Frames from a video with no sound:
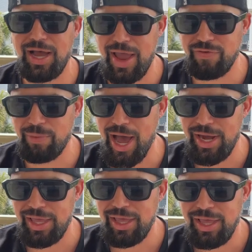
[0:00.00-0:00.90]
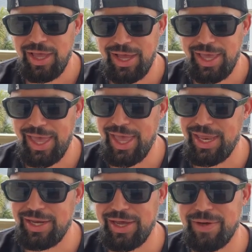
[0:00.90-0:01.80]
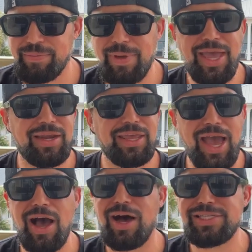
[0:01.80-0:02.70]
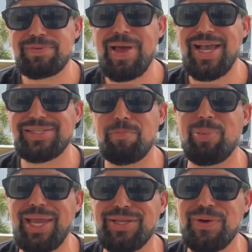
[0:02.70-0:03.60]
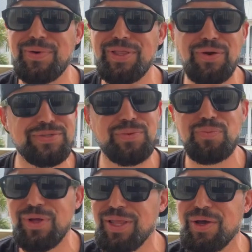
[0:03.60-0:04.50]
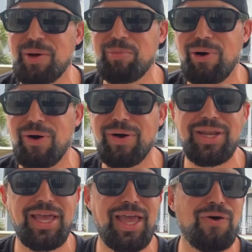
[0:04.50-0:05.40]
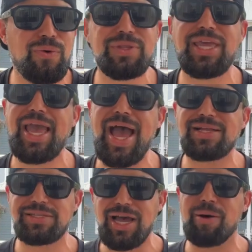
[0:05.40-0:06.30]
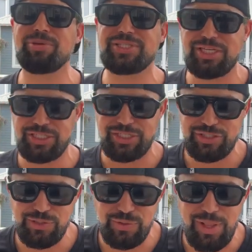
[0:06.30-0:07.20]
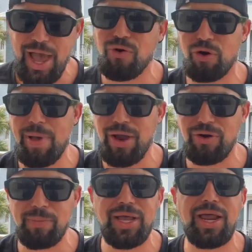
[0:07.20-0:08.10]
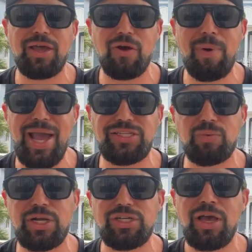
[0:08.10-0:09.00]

everybody. And man, yeah, Austin Mack's a big dude and he throws a really good ball and it only adds competition to that quarterback room. I kind of go back to